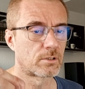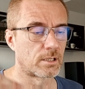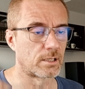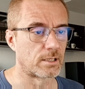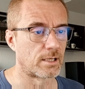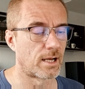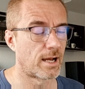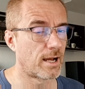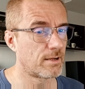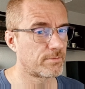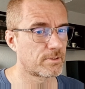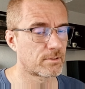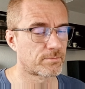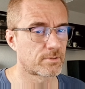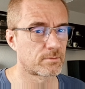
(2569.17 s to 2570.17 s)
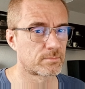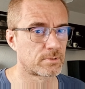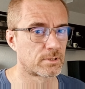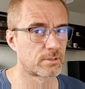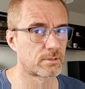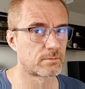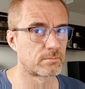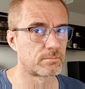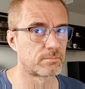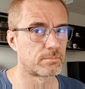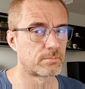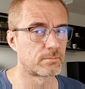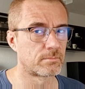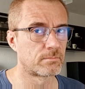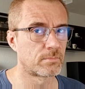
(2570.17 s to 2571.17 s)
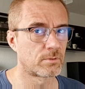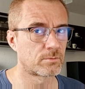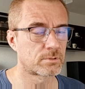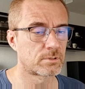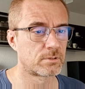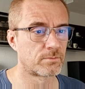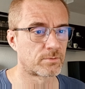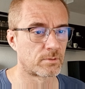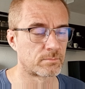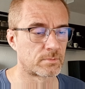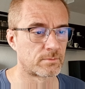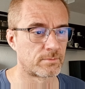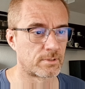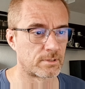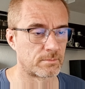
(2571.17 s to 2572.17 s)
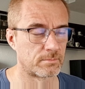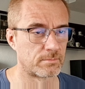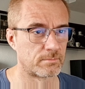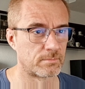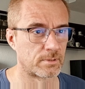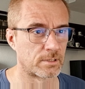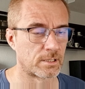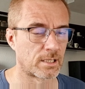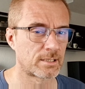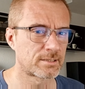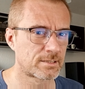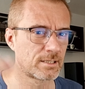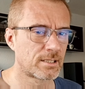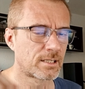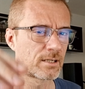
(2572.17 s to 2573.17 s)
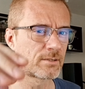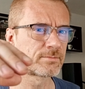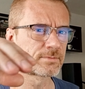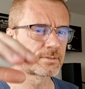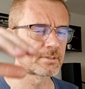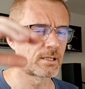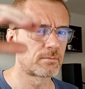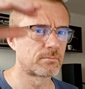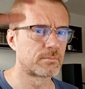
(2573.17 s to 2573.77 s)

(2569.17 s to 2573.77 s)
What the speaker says: I think mostly from the very beginning. I still have some